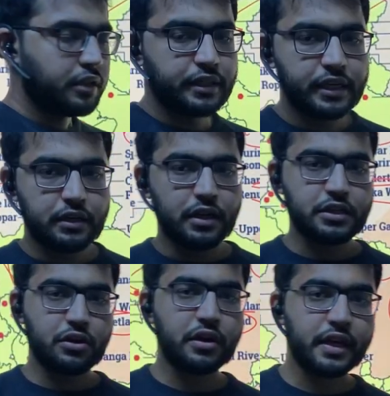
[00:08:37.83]
they does
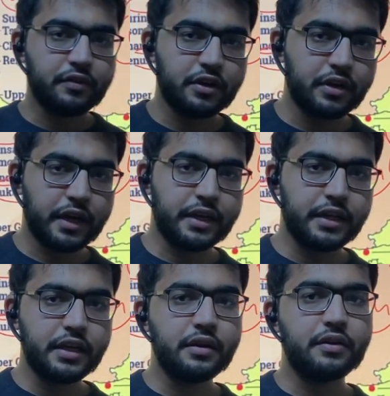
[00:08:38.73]
not have
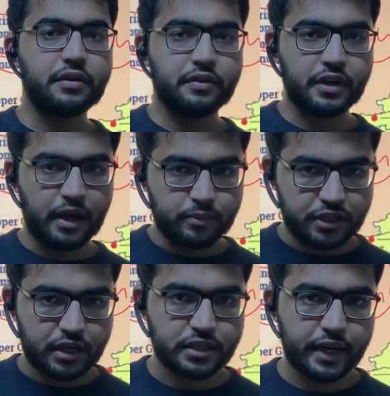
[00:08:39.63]
any
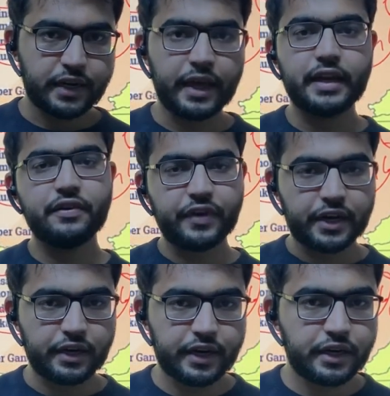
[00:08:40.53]
Ramsar site, any
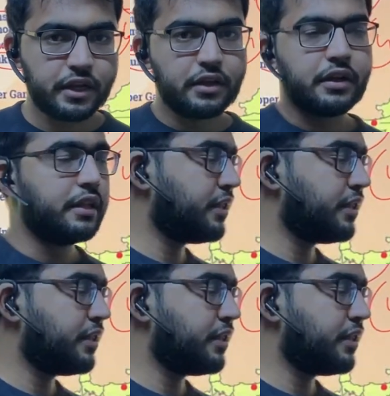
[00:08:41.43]
wetland in